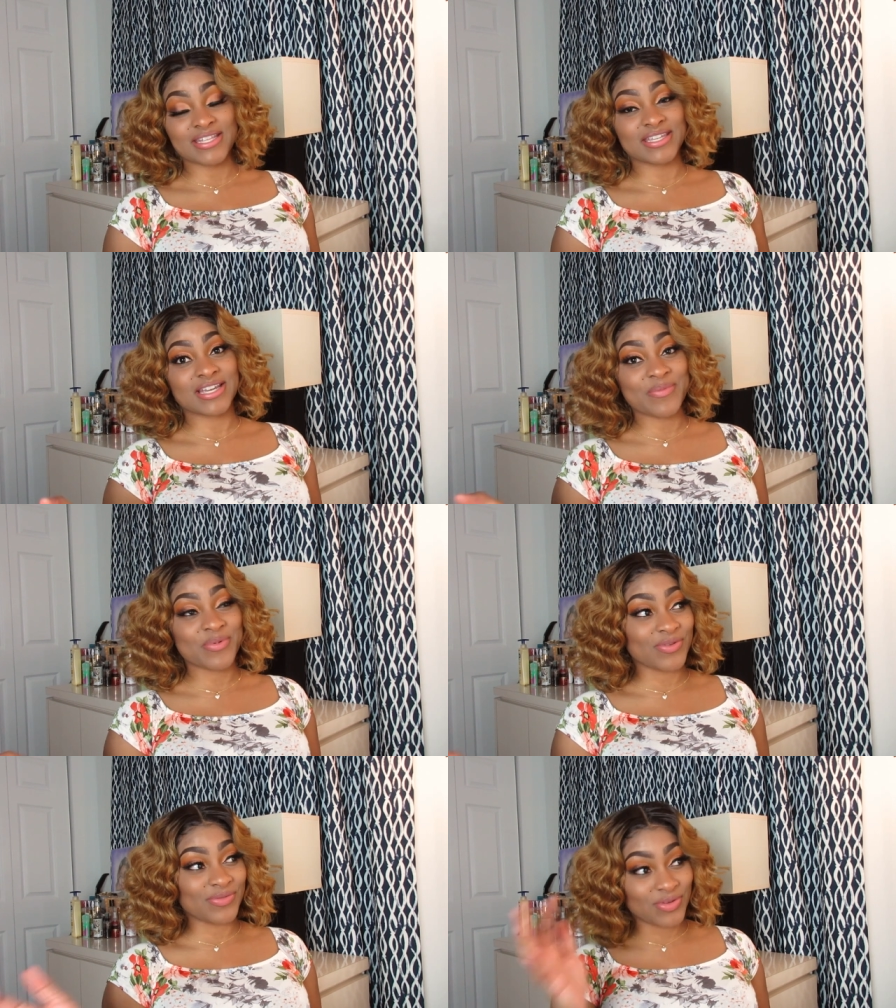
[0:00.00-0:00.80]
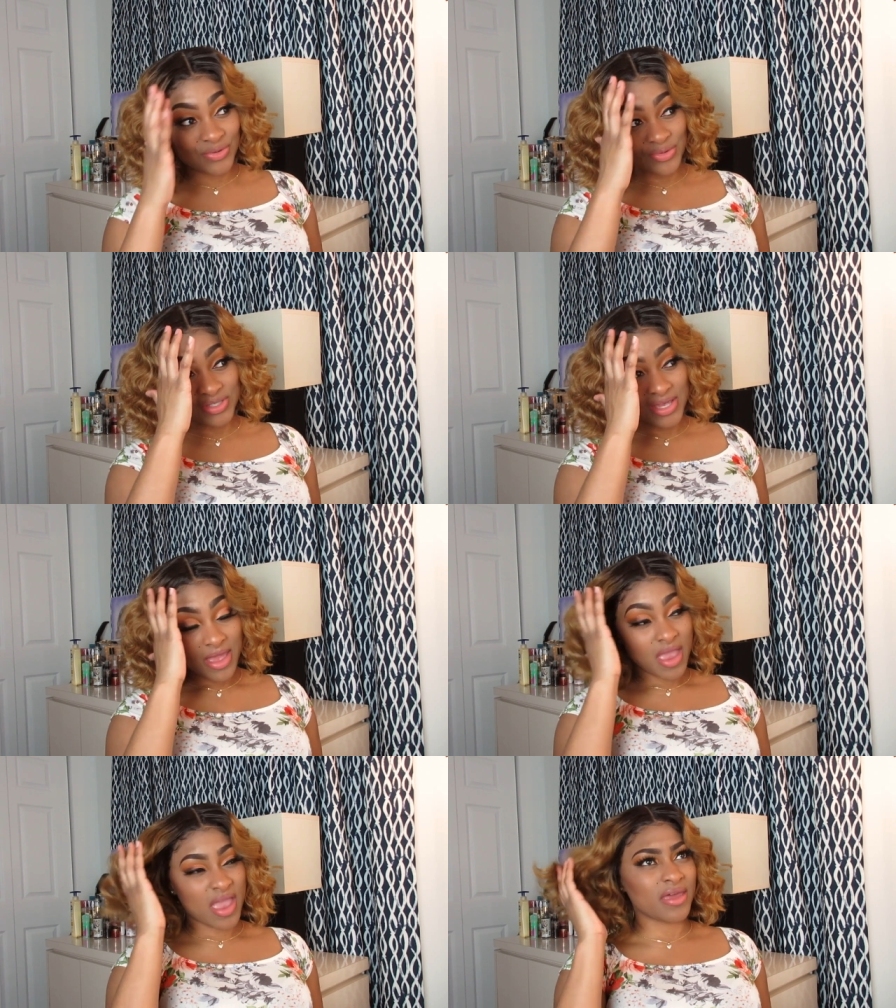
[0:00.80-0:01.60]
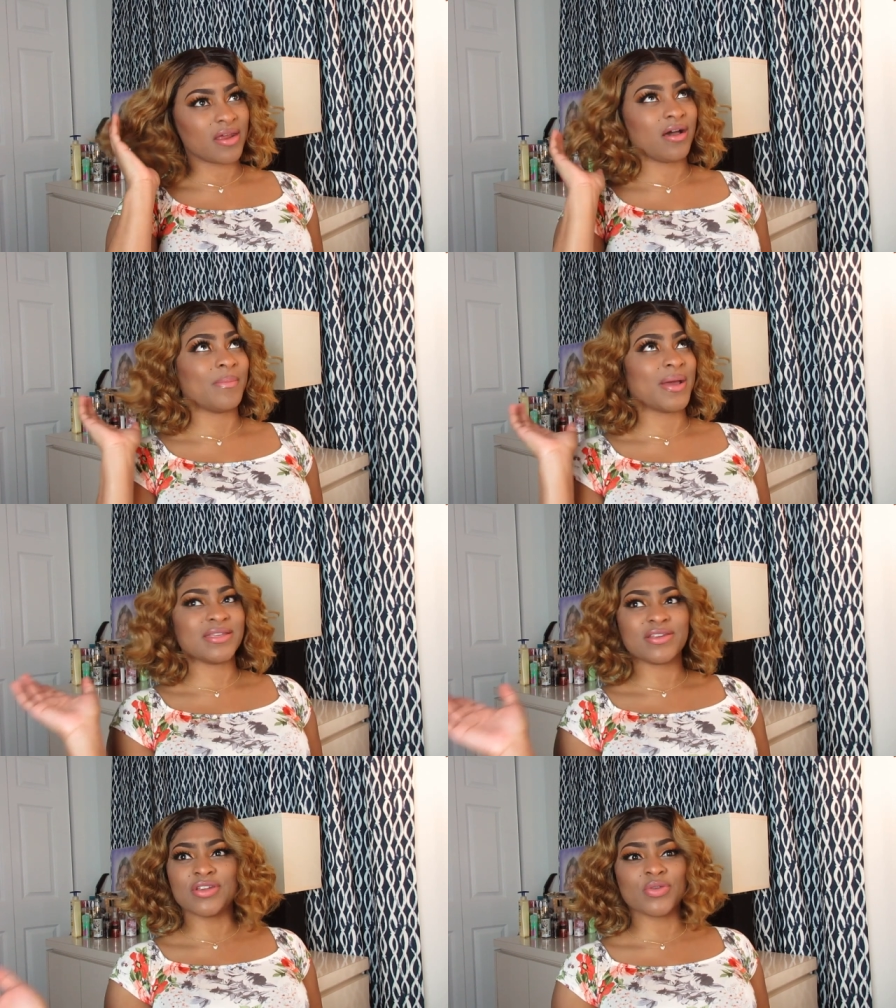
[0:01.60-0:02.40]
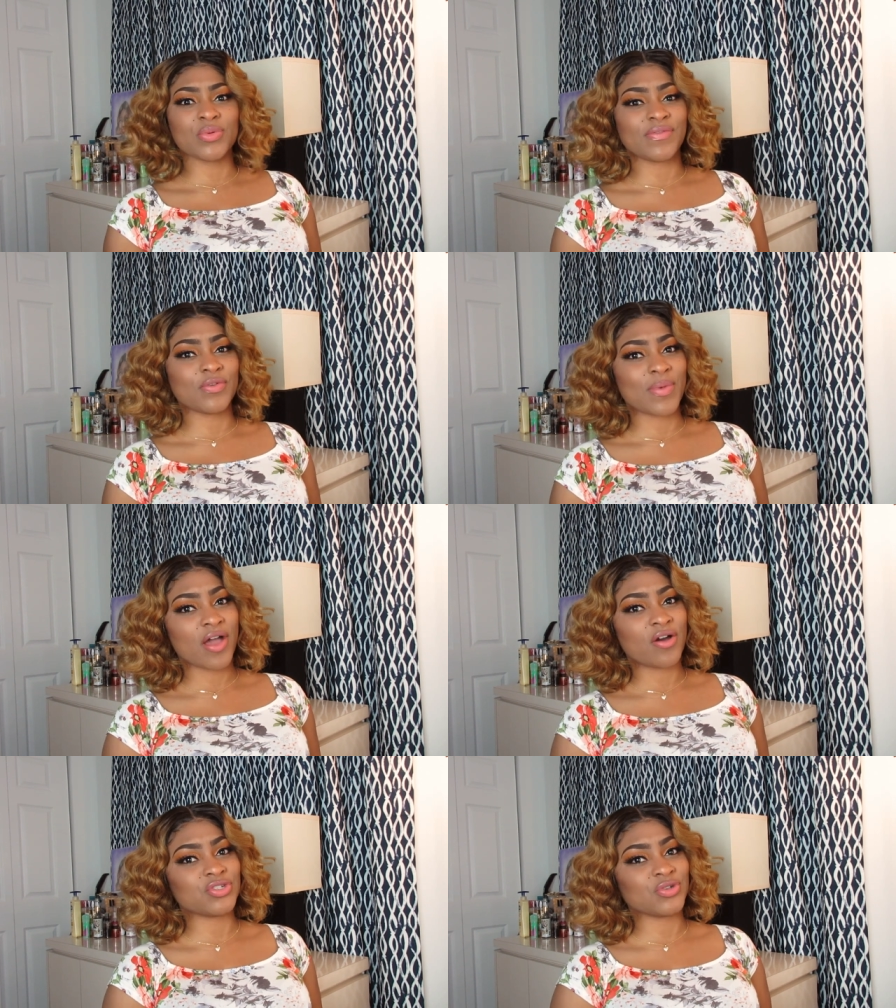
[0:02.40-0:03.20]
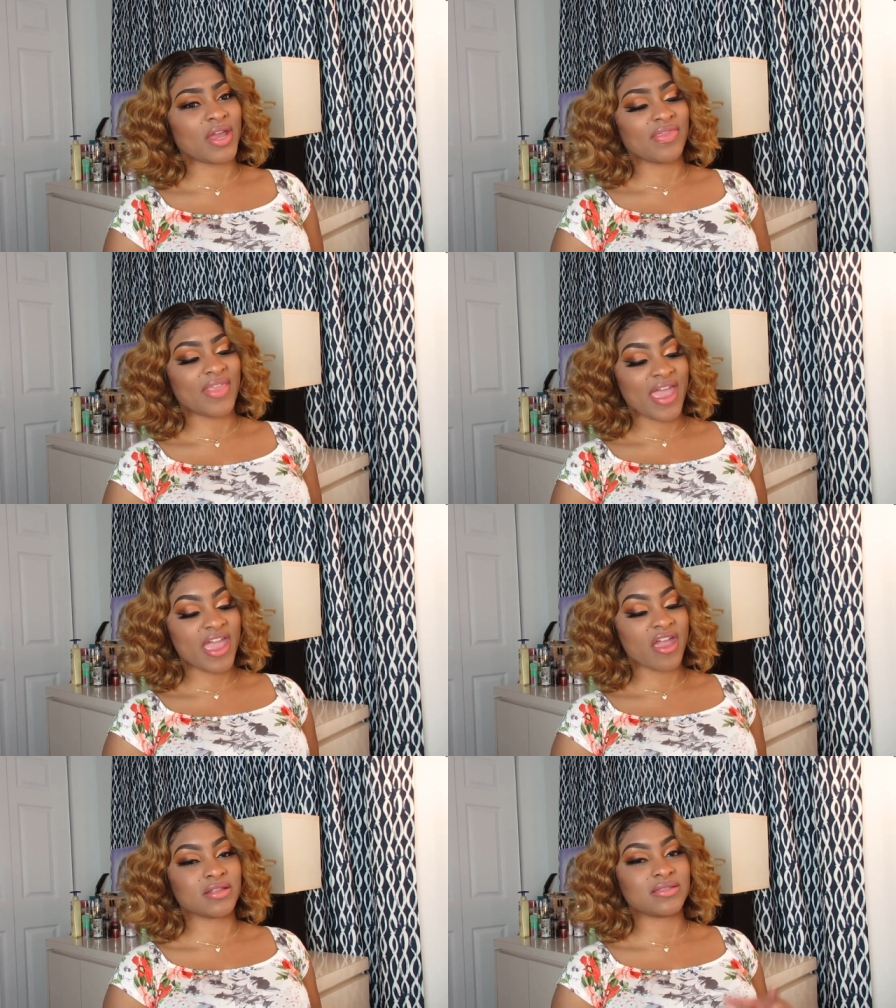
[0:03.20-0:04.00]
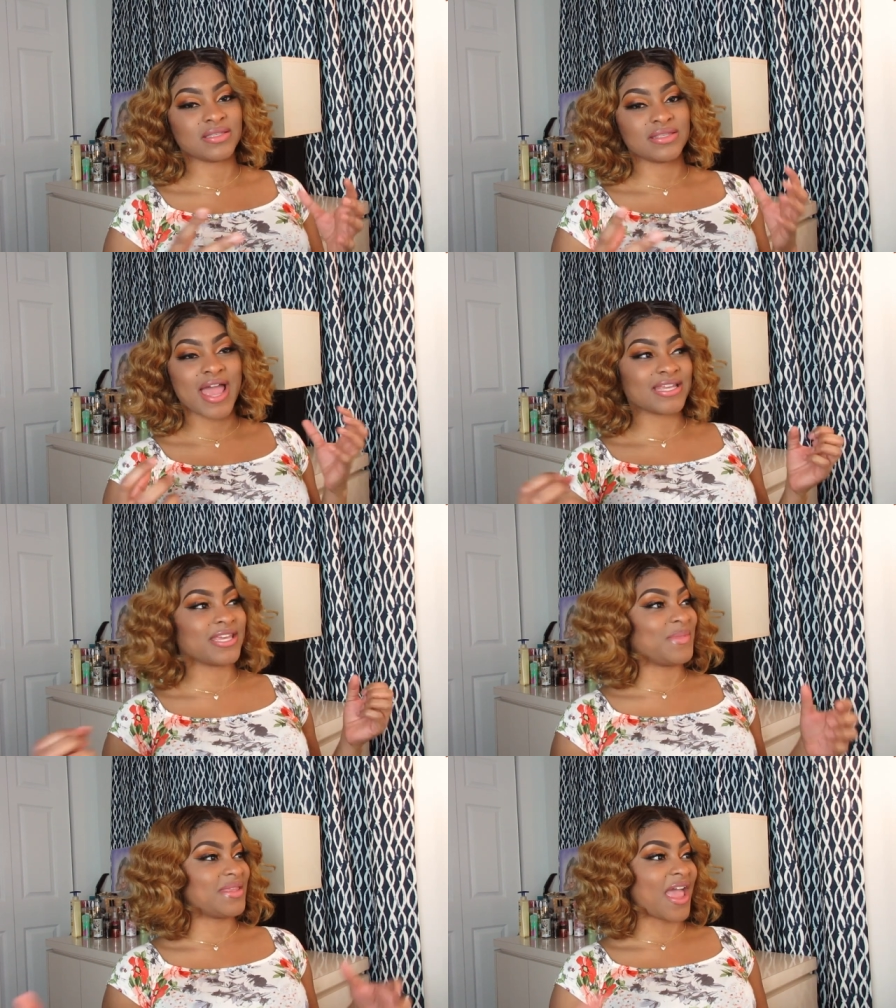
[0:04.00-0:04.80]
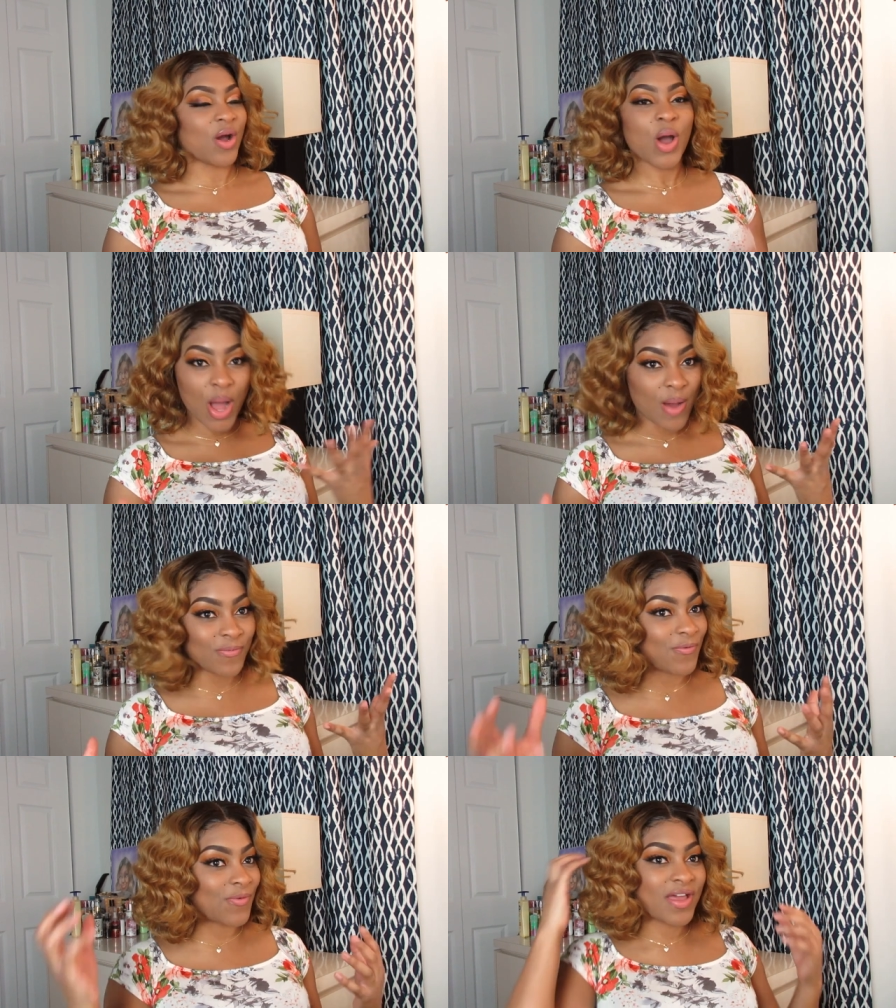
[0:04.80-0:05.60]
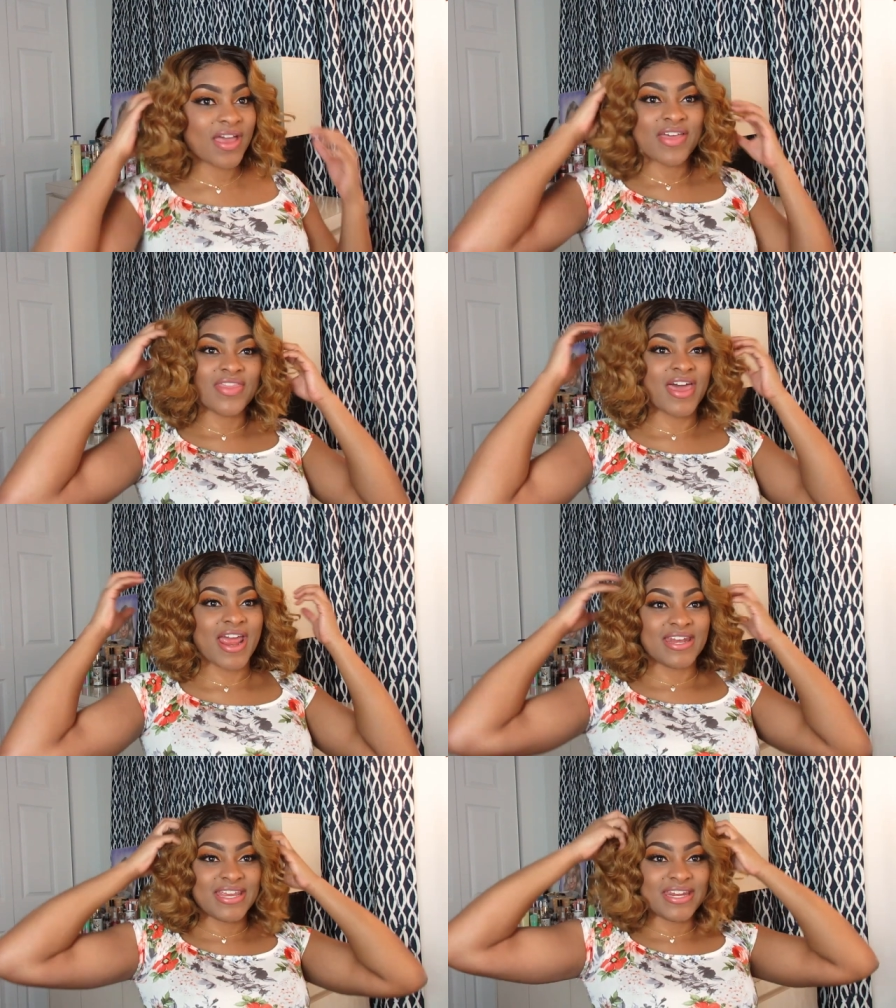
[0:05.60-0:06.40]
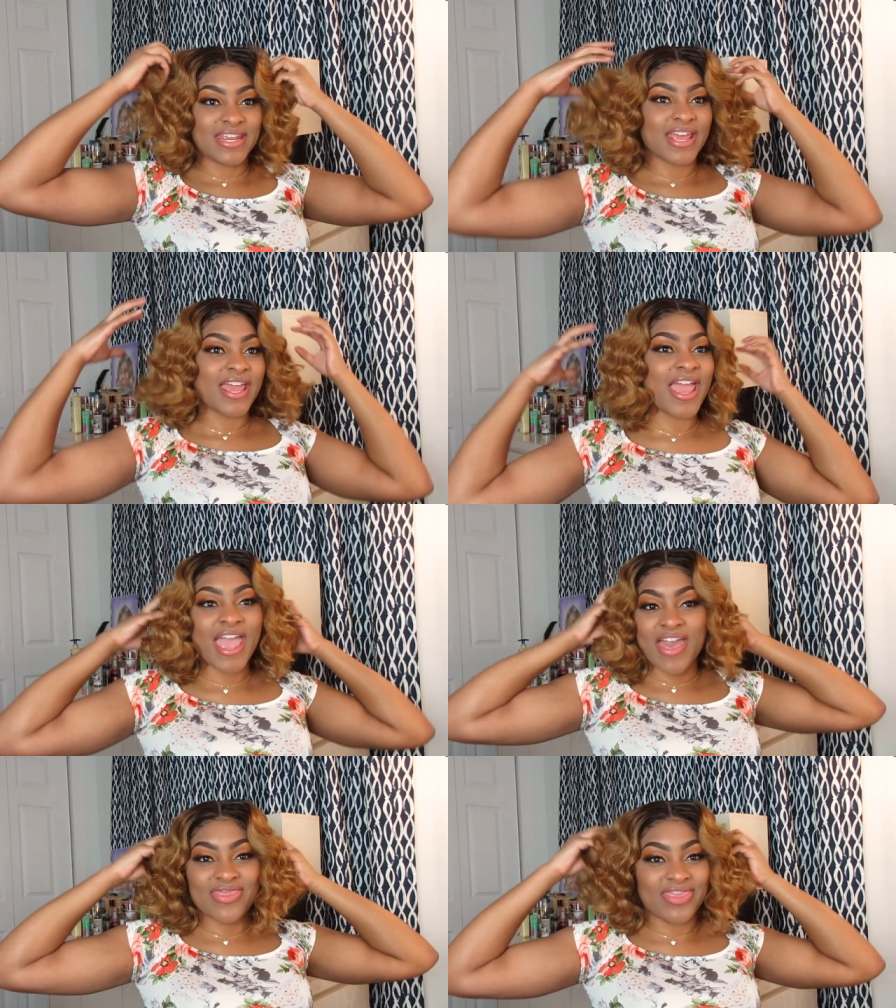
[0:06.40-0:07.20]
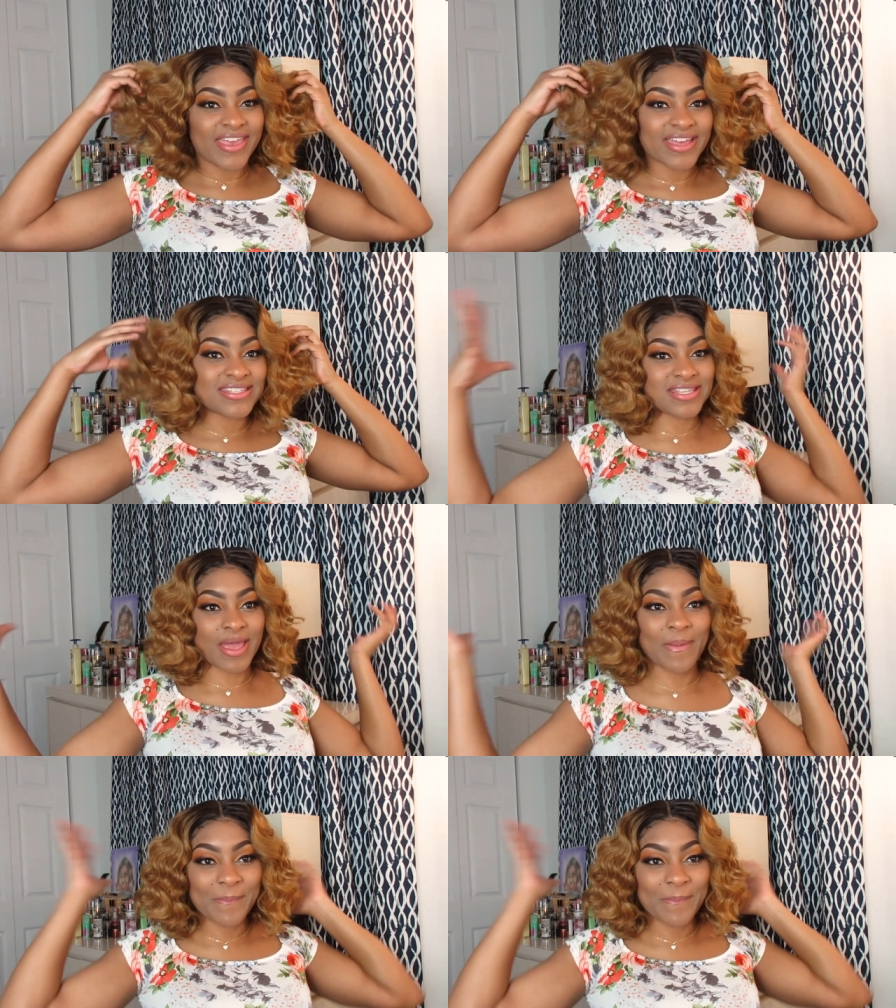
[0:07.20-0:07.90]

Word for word: i did a couple reviews and um i did another review by Outre and that hair did not give me that oomph that i needed and this